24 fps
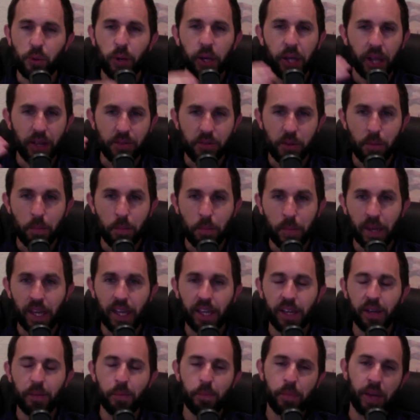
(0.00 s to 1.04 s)
why you have to make
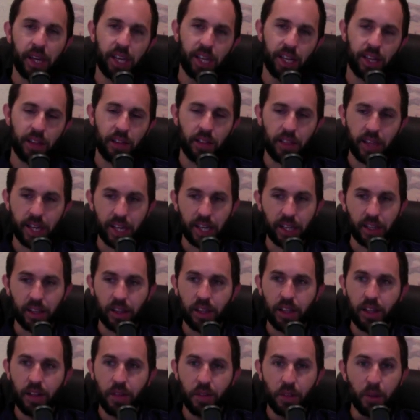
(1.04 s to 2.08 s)
it like
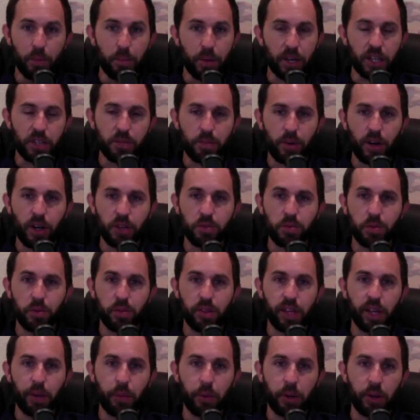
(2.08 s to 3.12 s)
the best possible
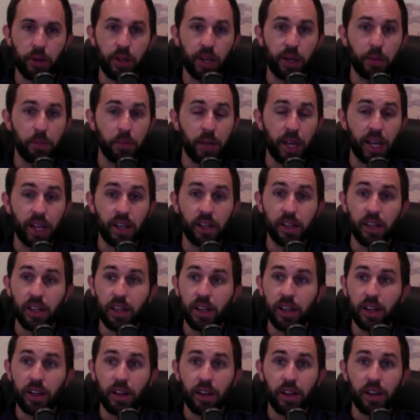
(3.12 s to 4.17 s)
thing where you're like, man,
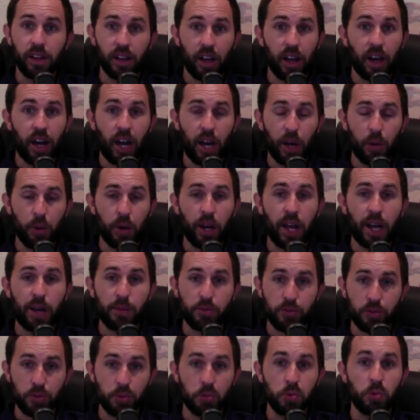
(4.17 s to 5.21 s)
I would
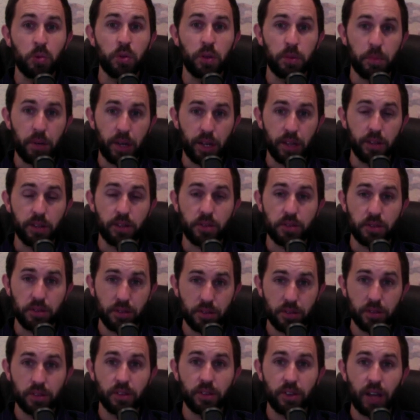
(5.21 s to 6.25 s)
absolutely buy
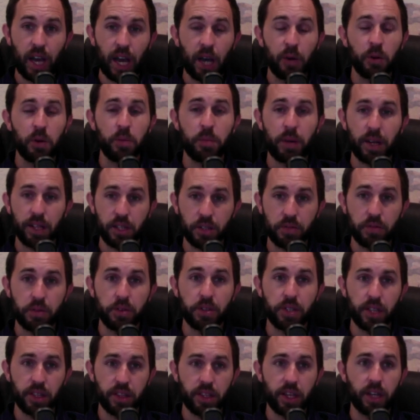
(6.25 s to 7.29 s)
this. I would buy this for
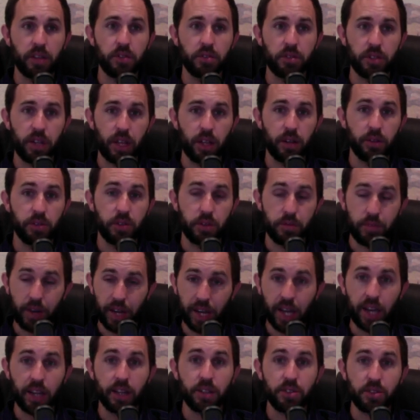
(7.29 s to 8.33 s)
$10,000. If
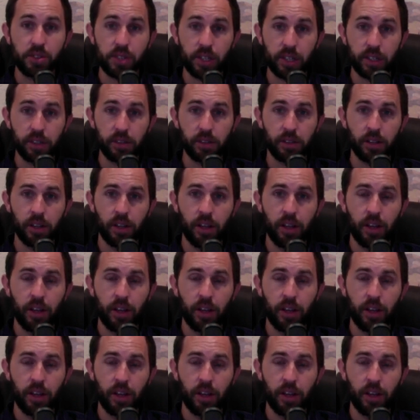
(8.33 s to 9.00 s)
I had a son